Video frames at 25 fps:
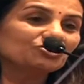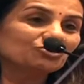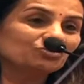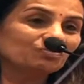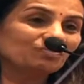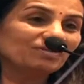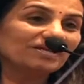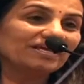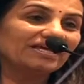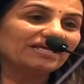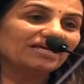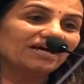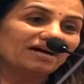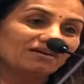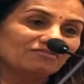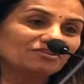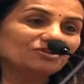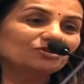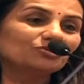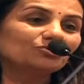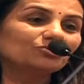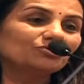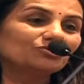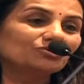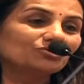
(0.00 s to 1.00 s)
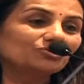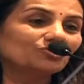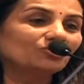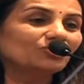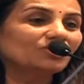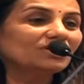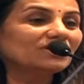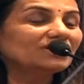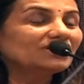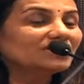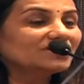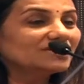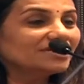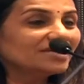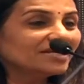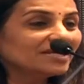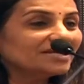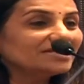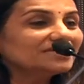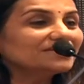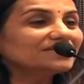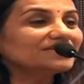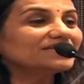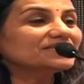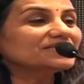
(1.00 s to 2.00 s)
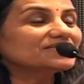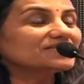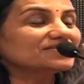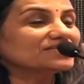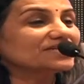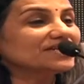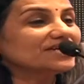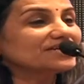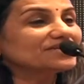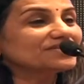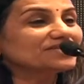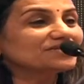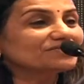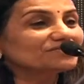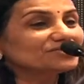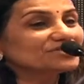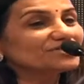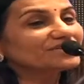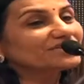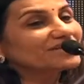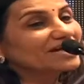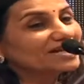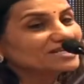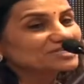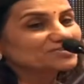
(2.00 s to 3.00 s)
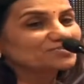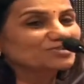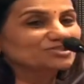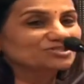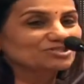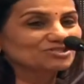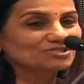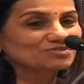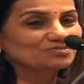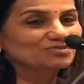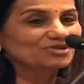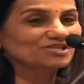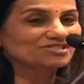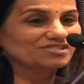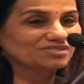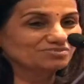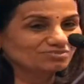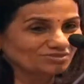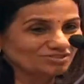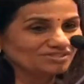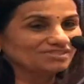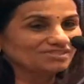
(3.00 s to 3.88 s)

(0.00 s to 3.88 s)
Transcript: to play our own role in this endeavor as much as possible.